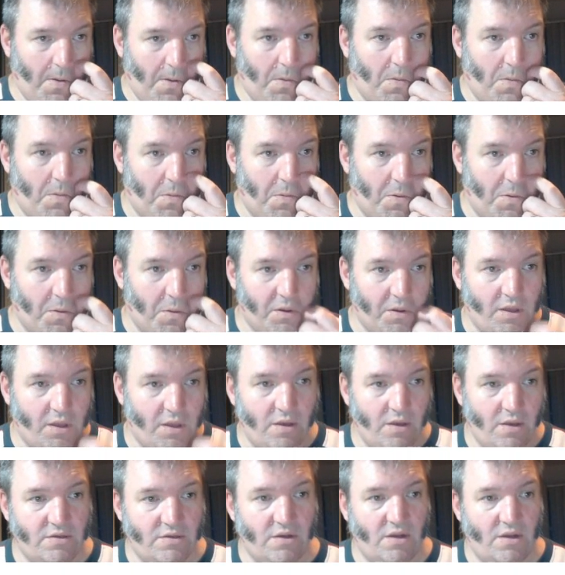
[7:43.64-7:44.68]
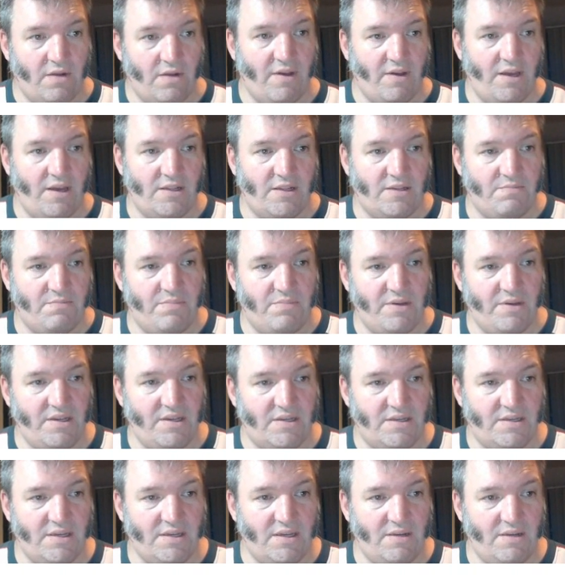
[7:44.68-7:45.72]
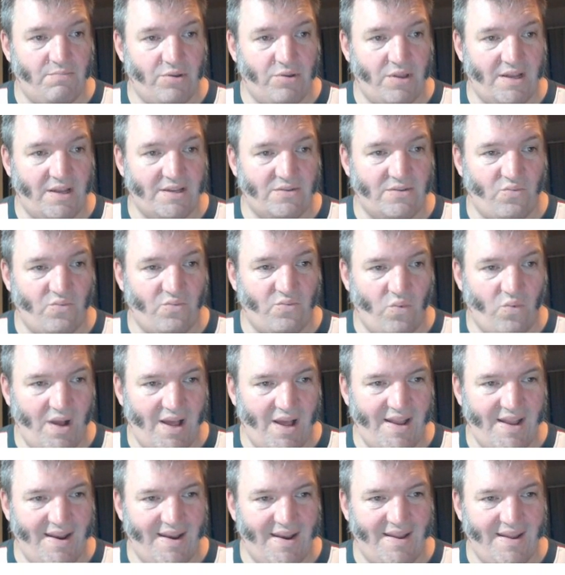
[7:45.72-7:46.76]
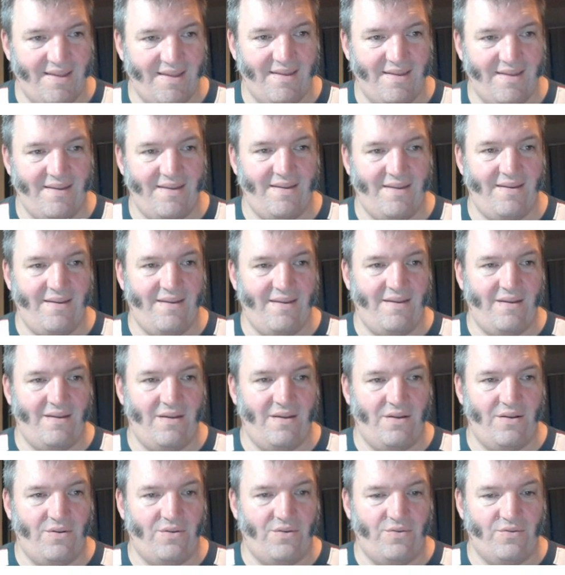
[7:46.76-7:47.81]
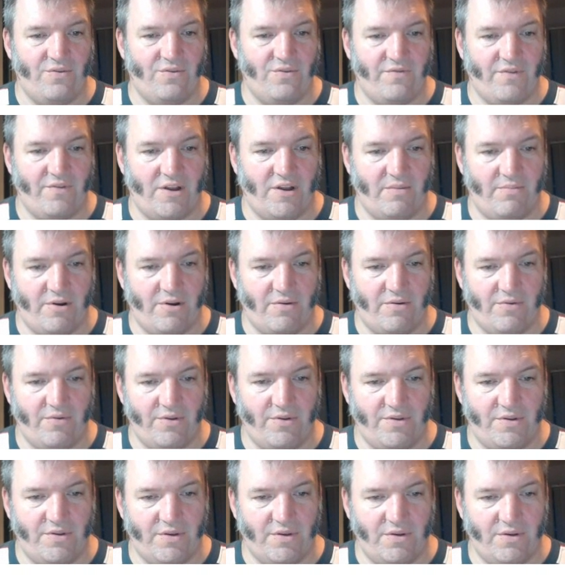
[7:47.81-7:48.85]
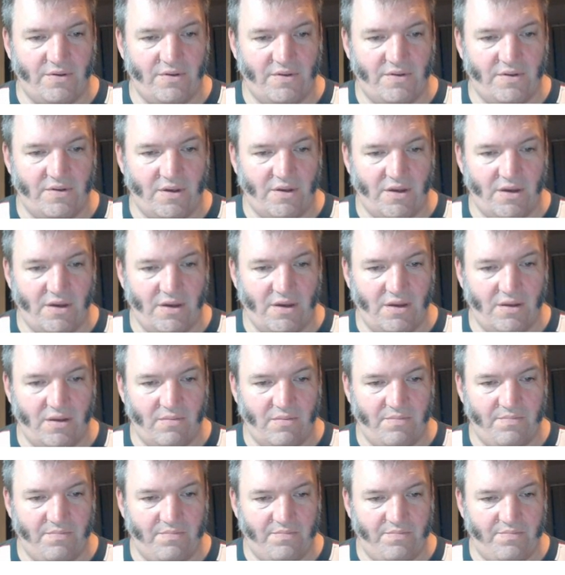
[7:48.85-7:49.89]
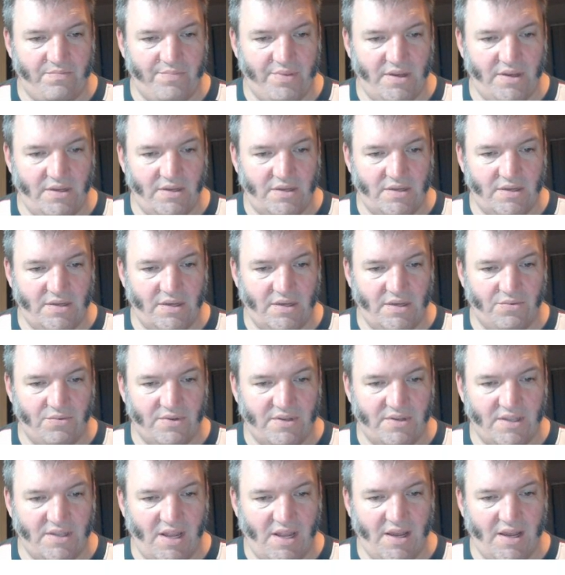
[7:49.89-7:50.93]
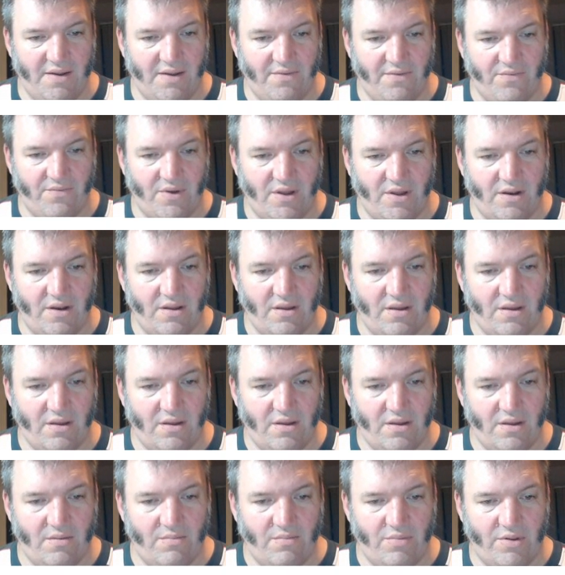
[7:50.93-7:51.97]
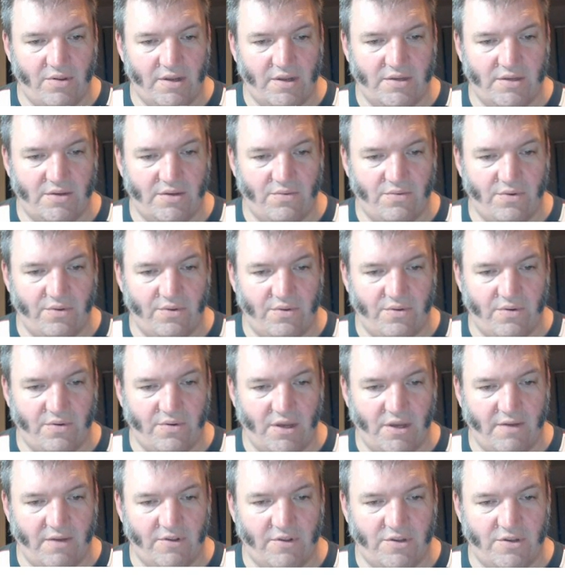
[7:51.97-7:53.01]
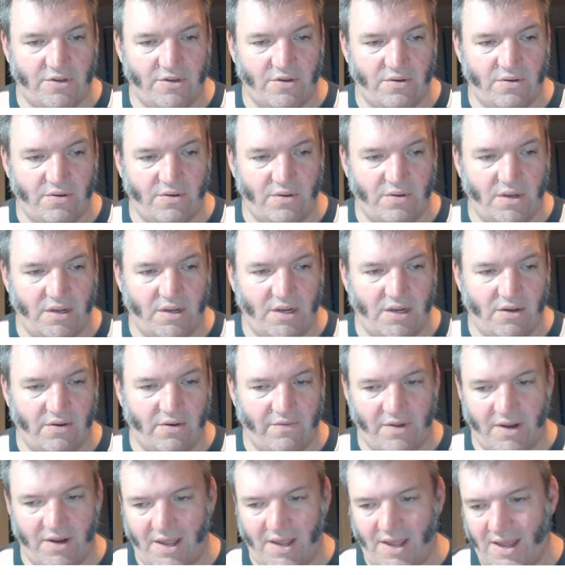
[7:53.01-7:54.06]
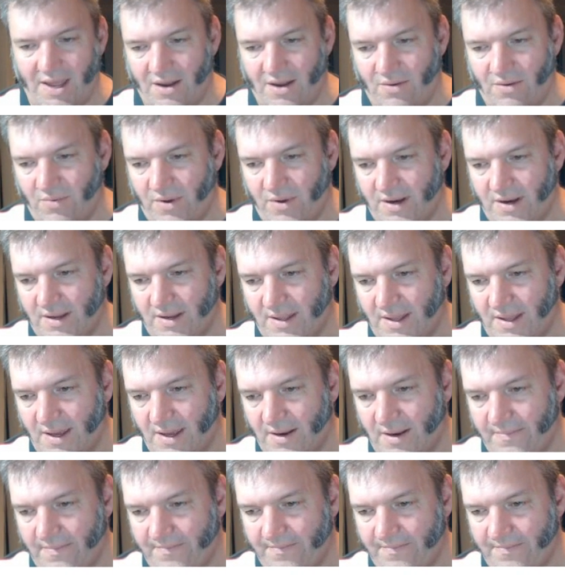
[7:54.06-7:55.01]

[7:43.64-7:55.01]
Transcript: We've got the cosine of A. It's BC plus 1, all divided by root 2. So BC was -1 plus root 3 over 2, and now I've got to add 1 to that.